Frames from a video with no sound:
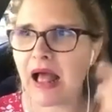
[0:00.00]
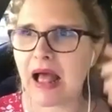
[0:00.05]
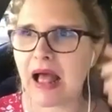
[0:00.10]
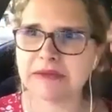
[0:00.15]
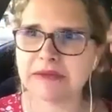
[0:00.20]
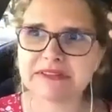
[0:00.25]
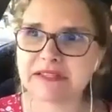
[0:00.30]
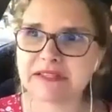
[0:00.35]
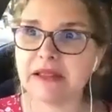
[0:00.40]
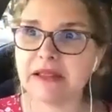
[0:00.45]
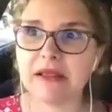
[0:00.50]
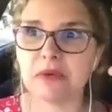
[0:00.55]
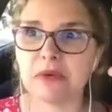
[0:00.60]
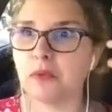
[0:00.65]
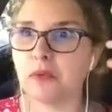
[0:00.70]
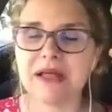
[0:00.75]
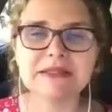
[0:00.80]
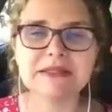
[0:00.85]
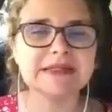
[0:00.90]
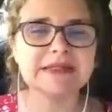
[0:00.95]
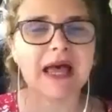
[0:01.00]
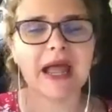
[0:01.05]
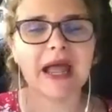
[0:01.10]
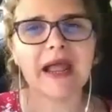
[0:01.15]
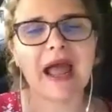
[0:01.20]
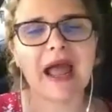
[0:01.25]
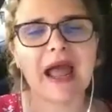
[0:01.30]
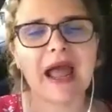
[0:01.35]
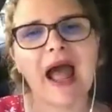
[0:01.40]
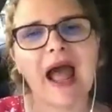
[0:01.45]
So one day
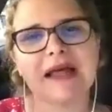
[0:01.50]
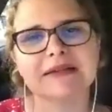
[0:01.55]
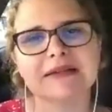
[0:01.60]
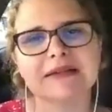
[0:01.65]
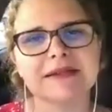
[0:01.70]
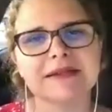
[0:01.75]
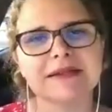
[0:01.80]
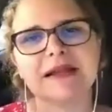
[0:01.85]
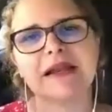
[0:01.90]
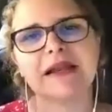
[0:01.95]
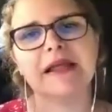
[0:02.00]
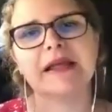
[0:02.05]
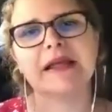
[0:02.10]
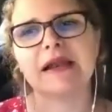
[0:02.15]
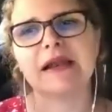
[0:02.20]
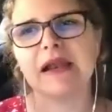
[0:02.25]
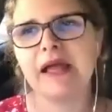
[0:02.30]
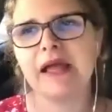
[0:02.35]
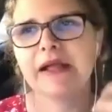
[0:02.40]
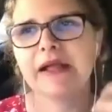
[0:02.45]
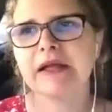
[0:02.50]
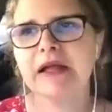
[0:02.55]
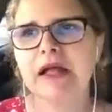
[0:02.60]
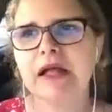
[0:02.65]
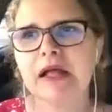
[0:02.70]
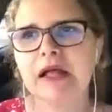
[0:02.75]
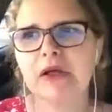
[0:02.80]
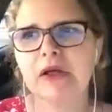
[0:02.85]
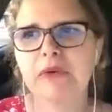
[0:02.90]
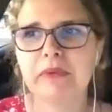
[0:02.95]
I had the click, like,
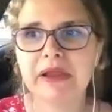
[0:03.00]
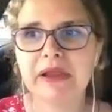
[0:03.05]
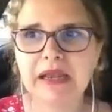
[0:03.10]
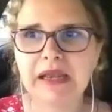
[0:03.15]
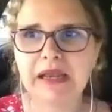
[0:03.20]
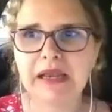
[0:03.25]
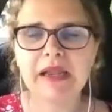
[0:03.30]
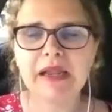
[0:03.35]
really?